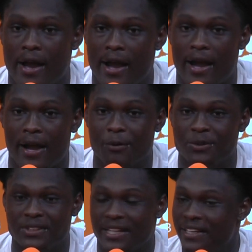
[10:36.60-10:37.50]
I
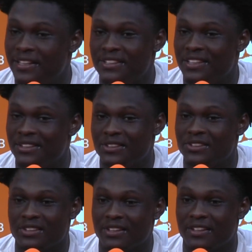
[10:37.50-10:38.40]
wouldn't say any
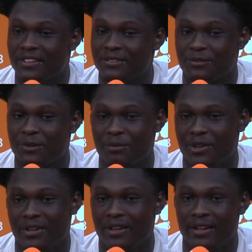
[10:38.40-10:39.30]
changes. I
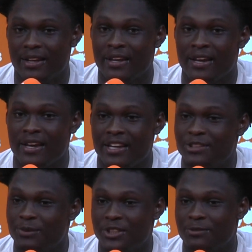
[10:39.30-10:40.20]
mean,
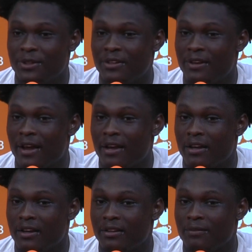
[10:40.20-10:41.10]
he's been
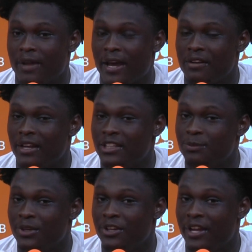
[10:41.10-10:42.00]
acting like
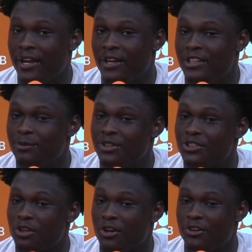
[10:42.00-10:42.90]
he's been the
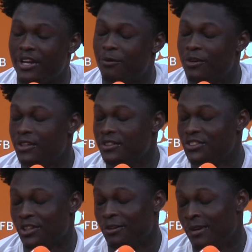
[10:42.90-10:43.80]
starter day one.
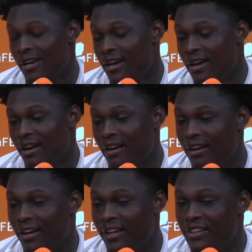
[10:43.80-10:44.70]
So
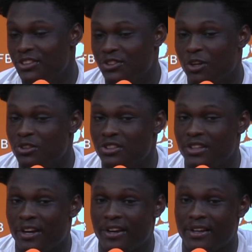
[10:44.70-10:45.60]
he just goes in
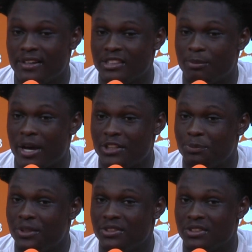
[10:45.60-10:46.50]
there and it's about his
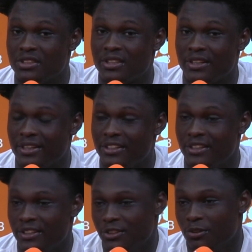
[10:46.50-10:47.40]
business, and
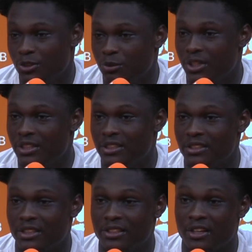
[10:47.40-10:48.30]
he's going to do what he needs
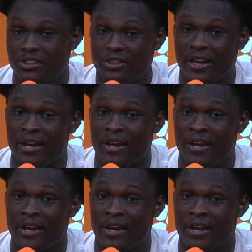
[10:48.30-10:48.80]
to get done